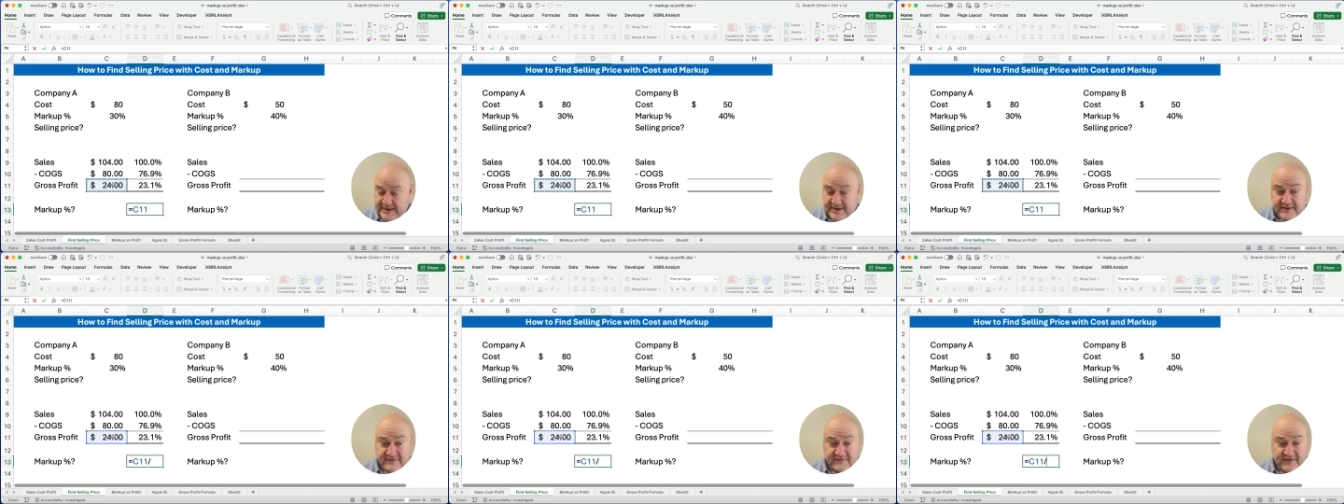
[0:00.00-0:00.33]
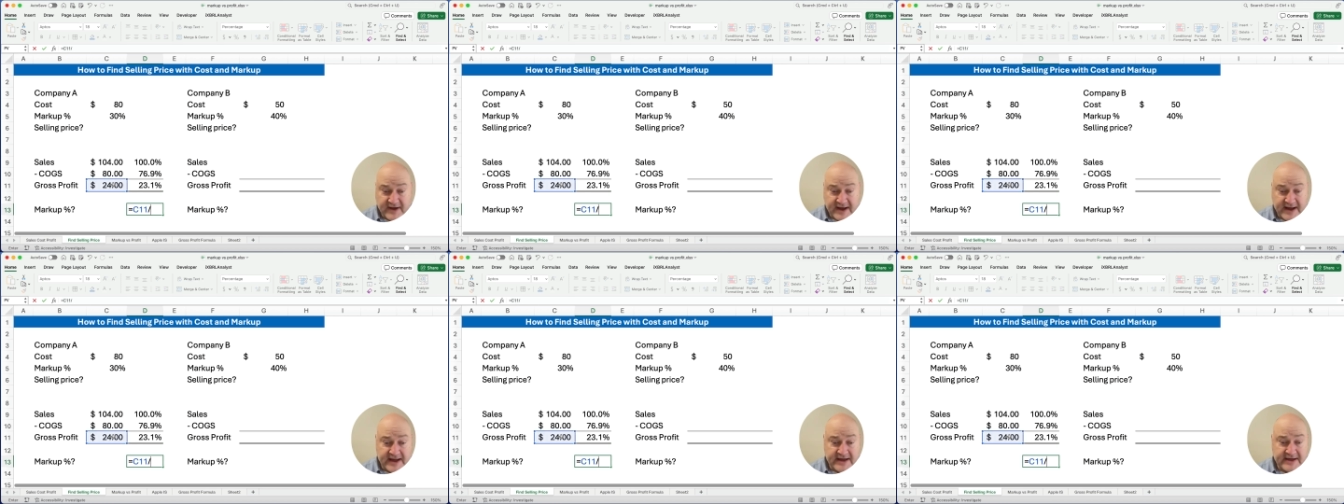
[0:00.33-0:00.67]

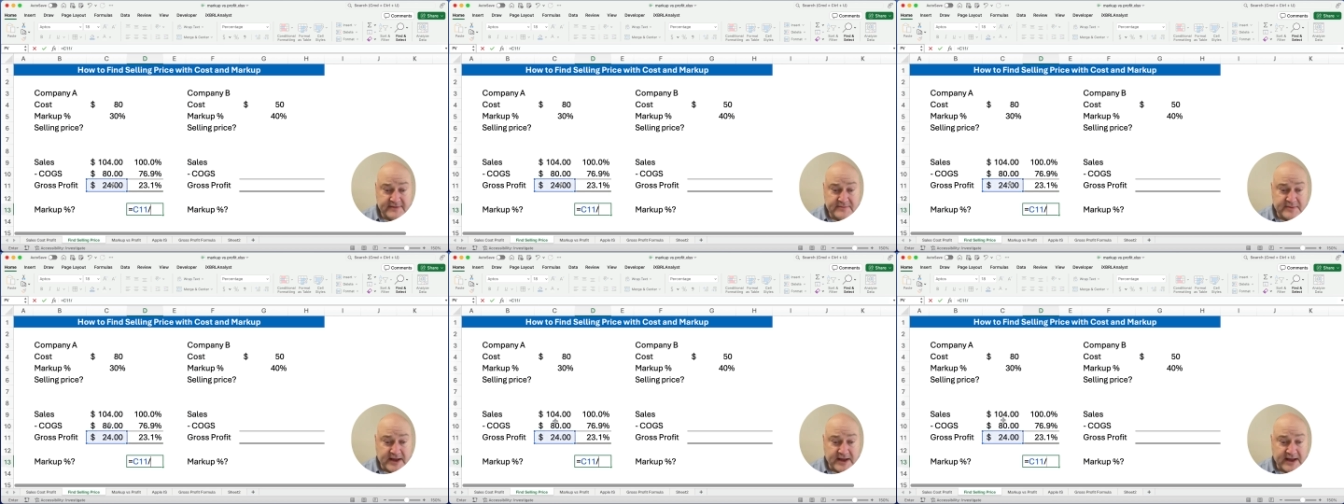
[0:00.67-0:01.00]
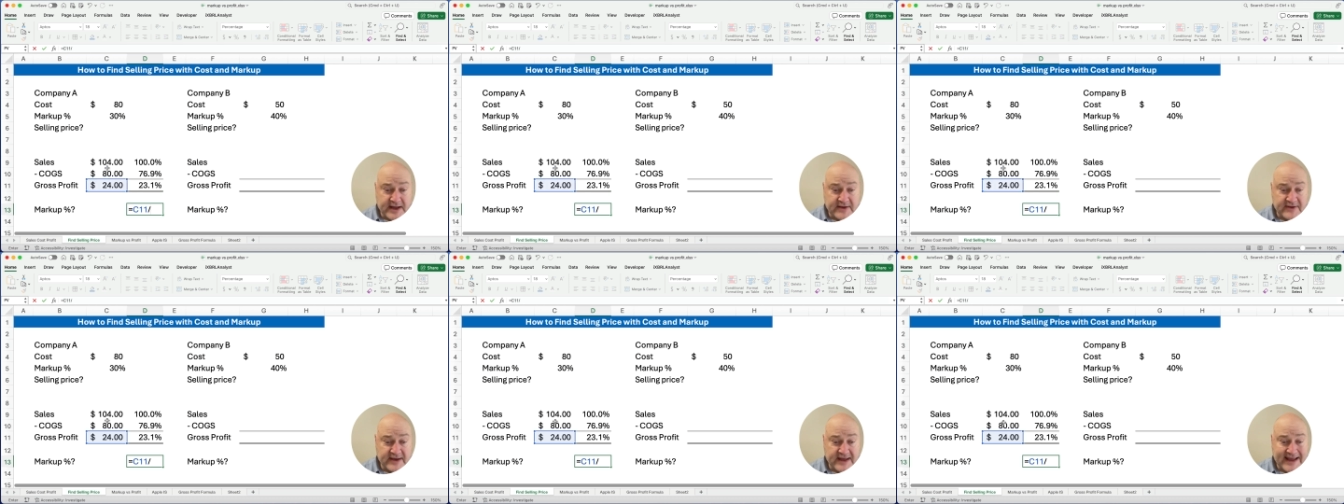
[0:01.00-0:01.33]
divided
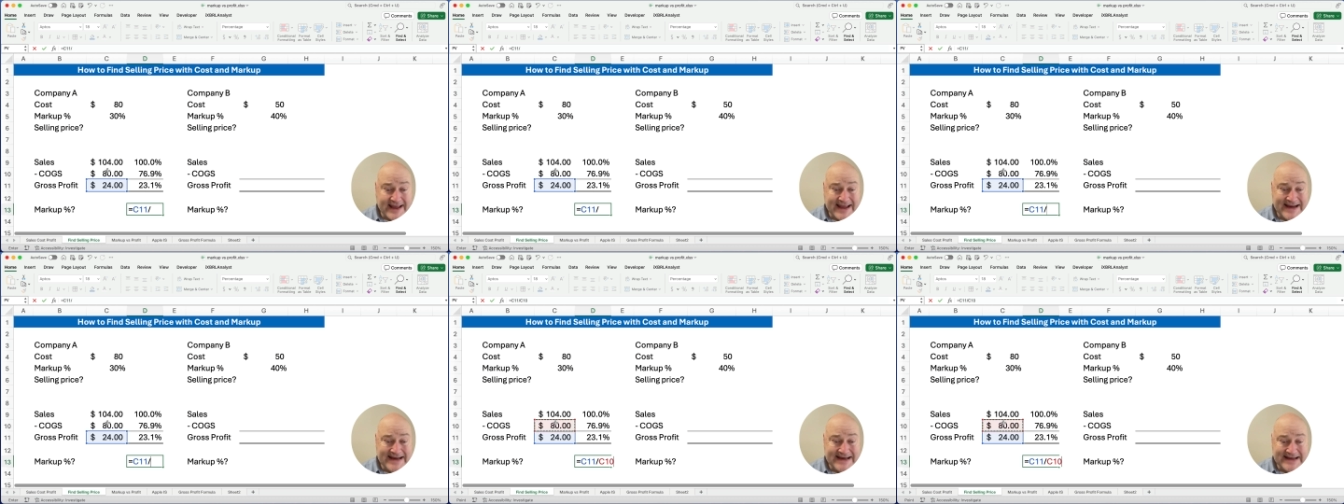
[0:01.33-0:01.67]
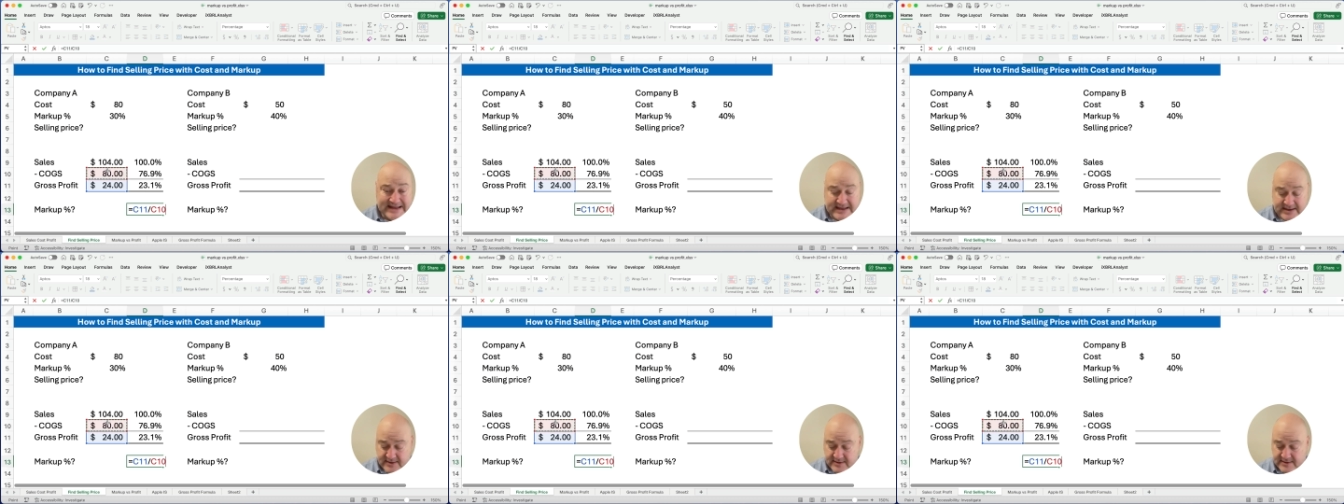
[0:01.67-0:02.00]
by the
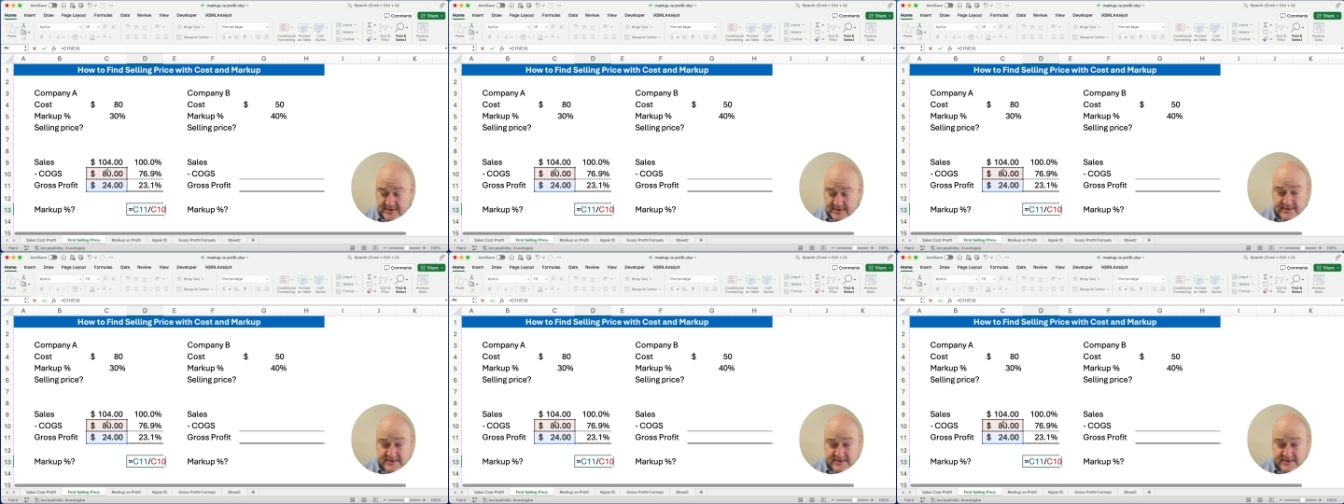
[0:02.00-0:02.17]
80.